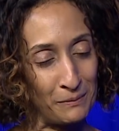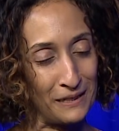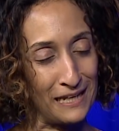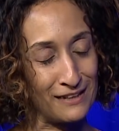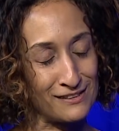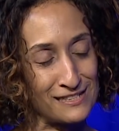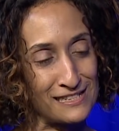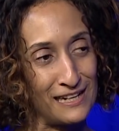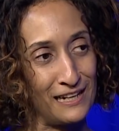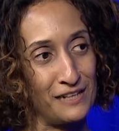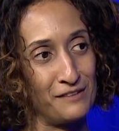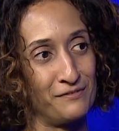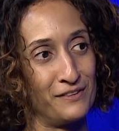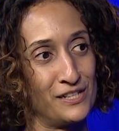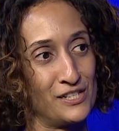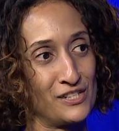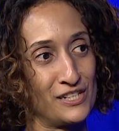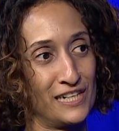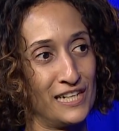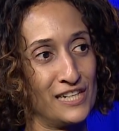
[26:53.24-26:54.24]
outside of
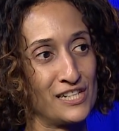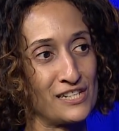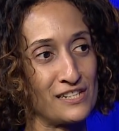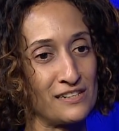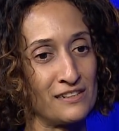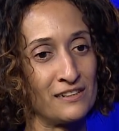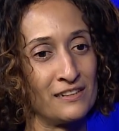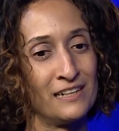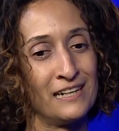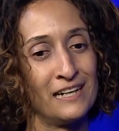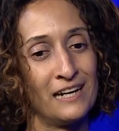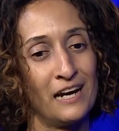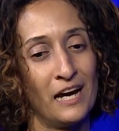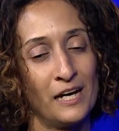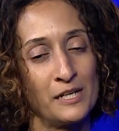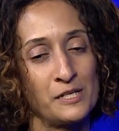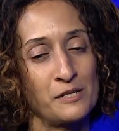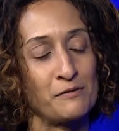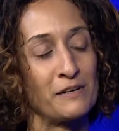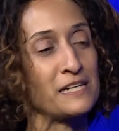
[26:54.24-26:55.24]
education
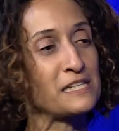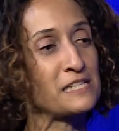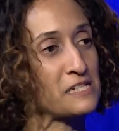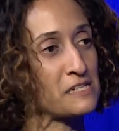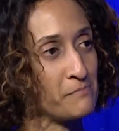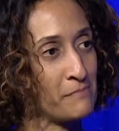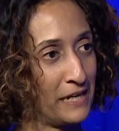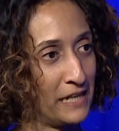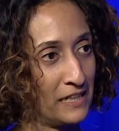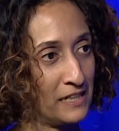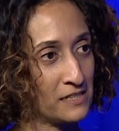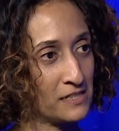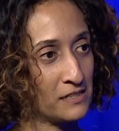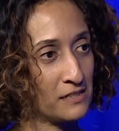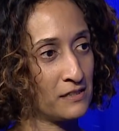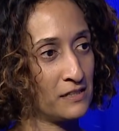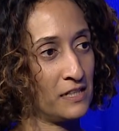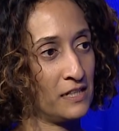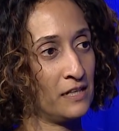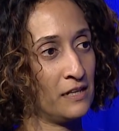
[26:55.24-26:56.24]
underestimate
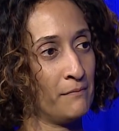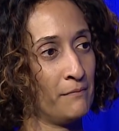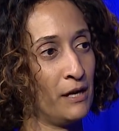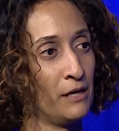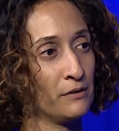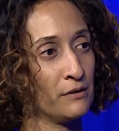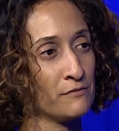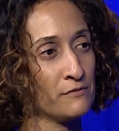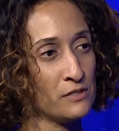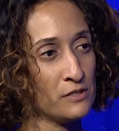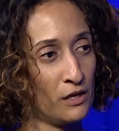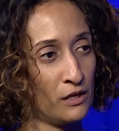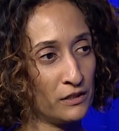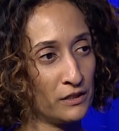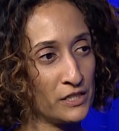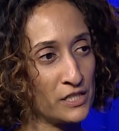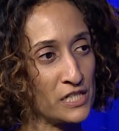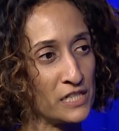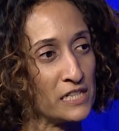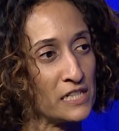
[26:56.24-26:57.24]
the amount of
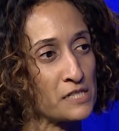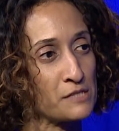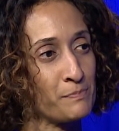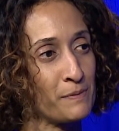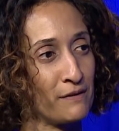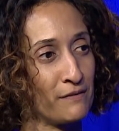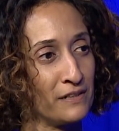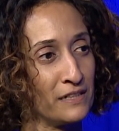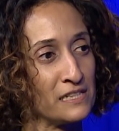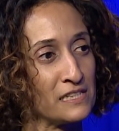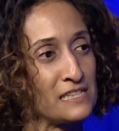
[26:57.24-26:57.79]
knowledge and experience